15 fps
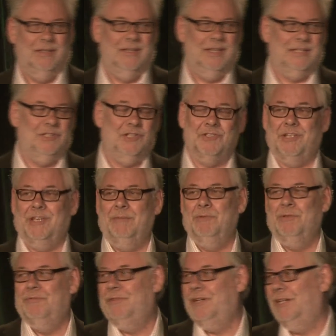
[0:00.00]
That just came
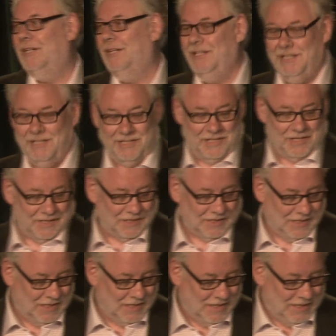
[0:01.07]
over very clear, didn't it?
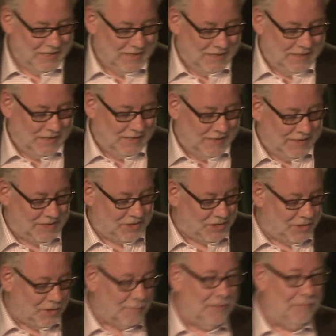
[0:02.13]
It's the
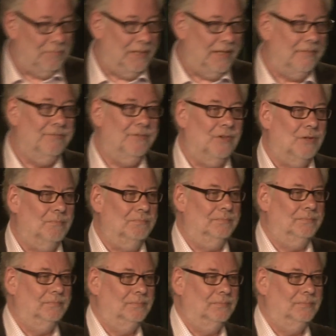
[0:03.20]
dominant platform.